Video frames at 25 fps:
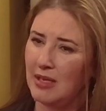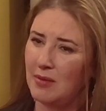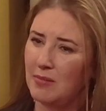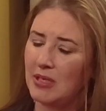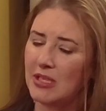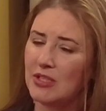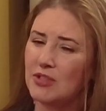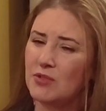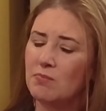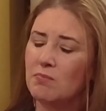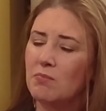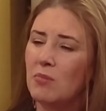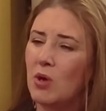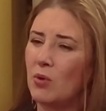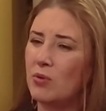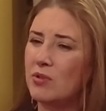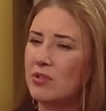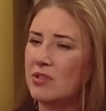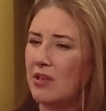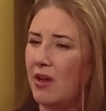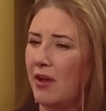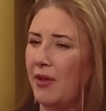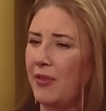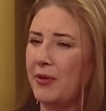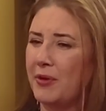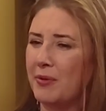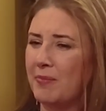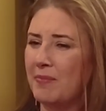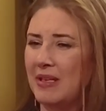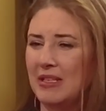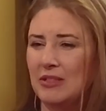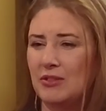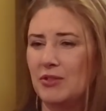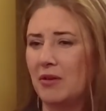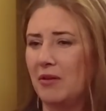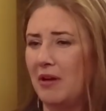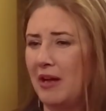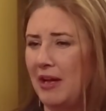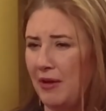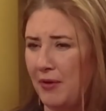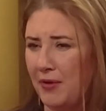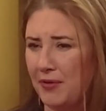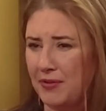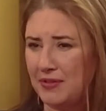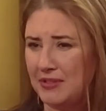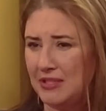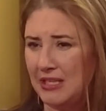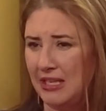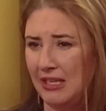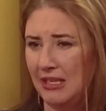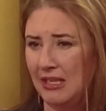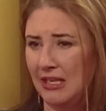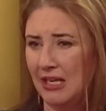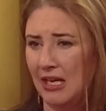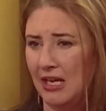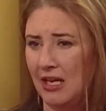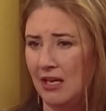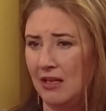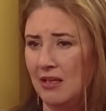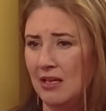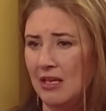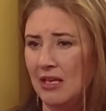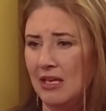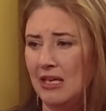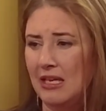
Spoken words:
because most other mental health data